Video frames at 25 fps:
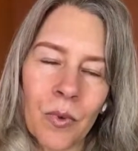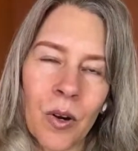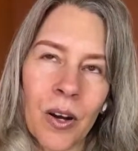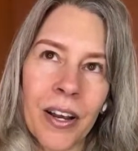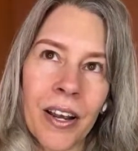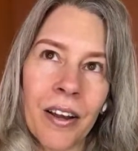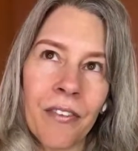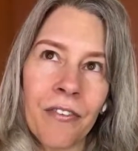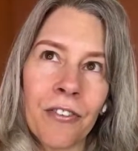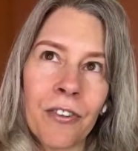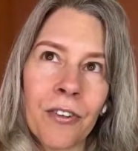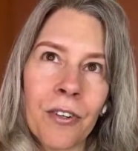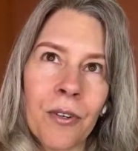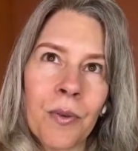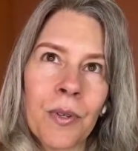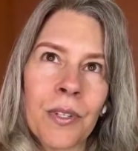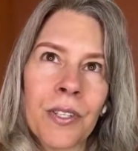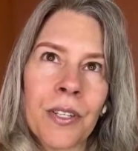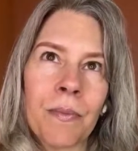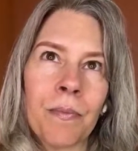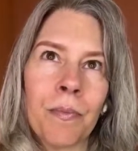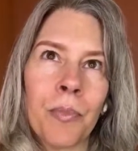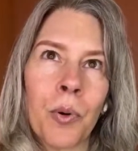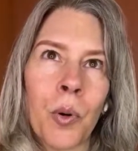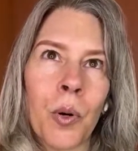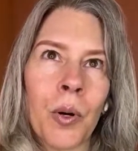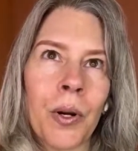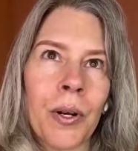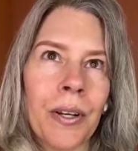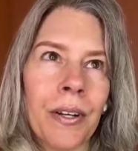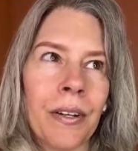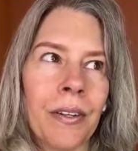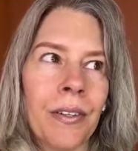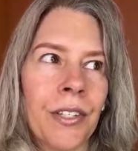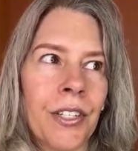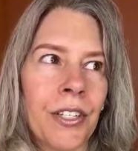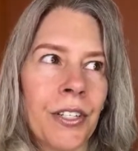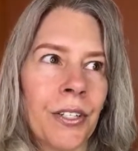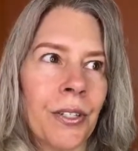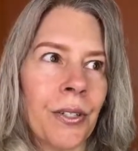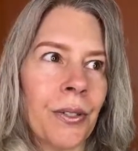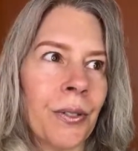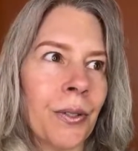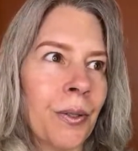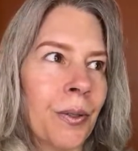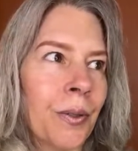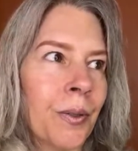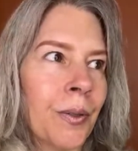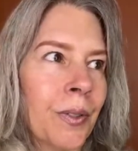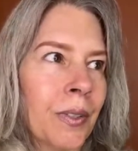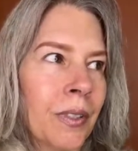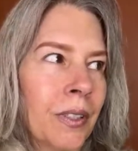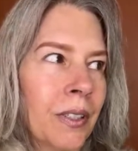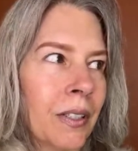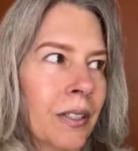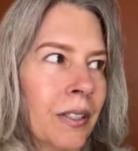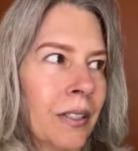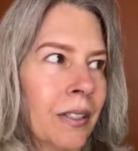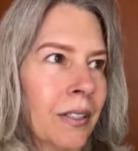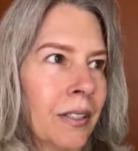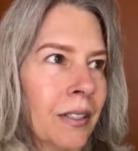Whenever it was important to